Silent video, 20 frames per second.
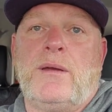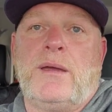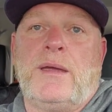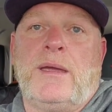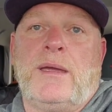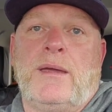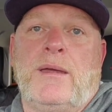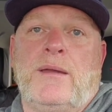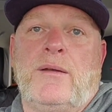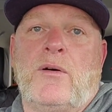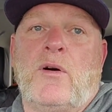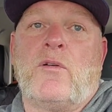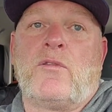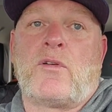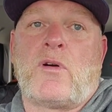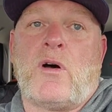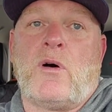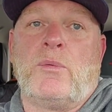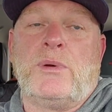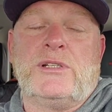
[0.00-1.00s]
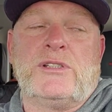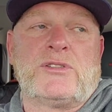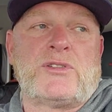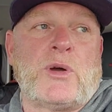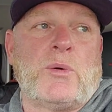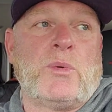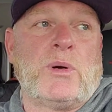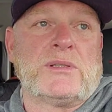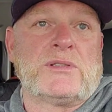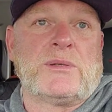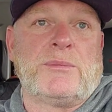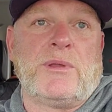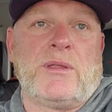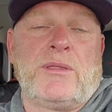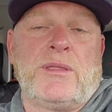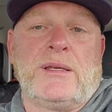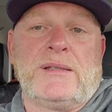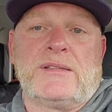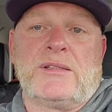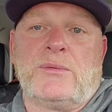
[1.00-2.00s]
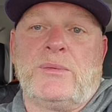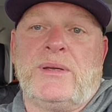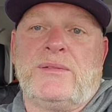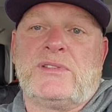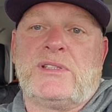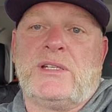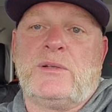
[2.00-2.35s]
And overall, we just don't want some of the things that we've